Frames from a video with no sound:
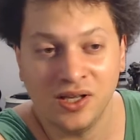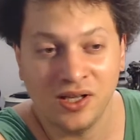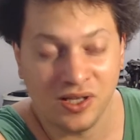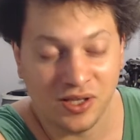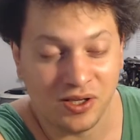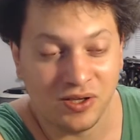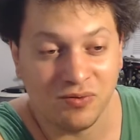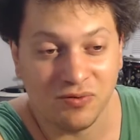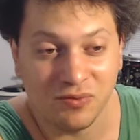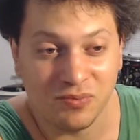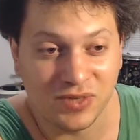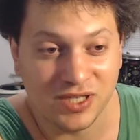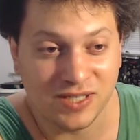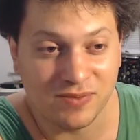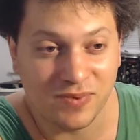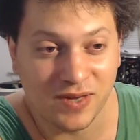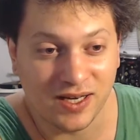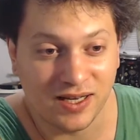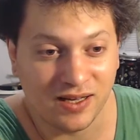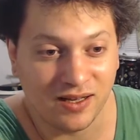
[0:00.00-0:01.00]
you will be
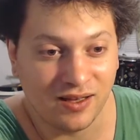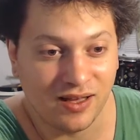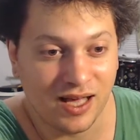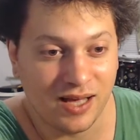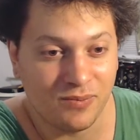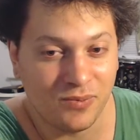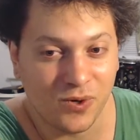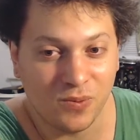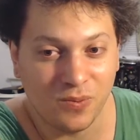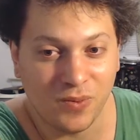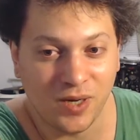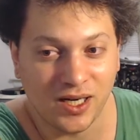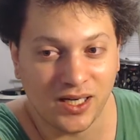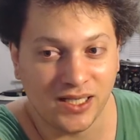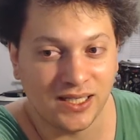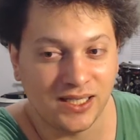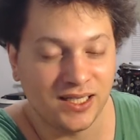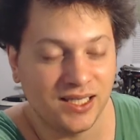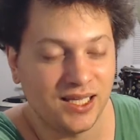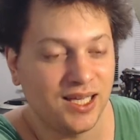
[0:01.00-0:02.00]
spending a lot more
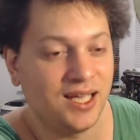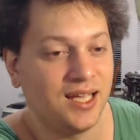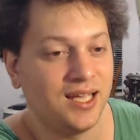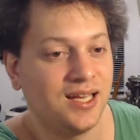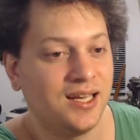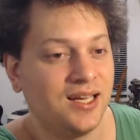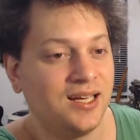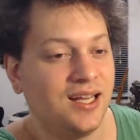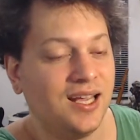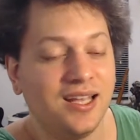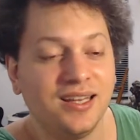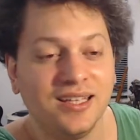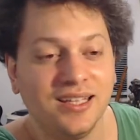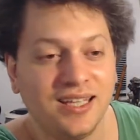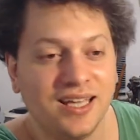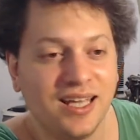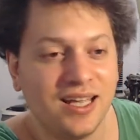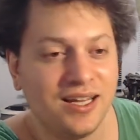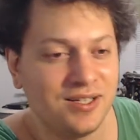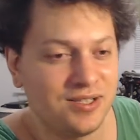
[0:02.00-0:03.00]
money, and in the
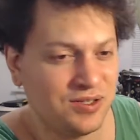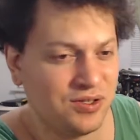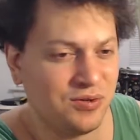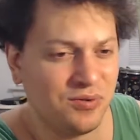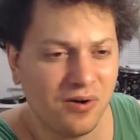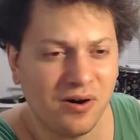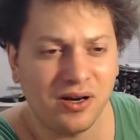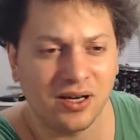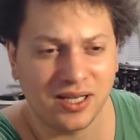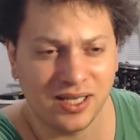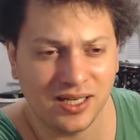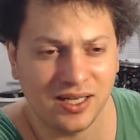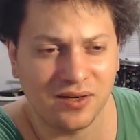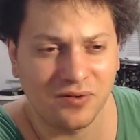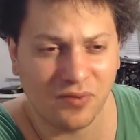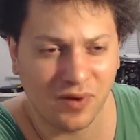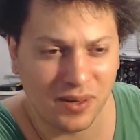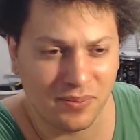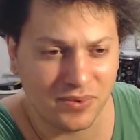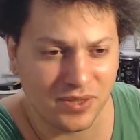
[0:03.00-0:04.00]
end, you are getting
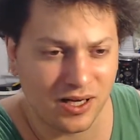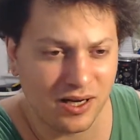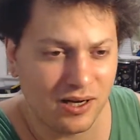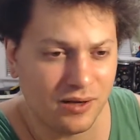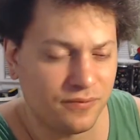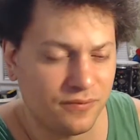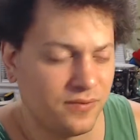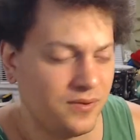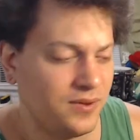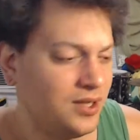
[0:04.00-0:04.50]
ripped off.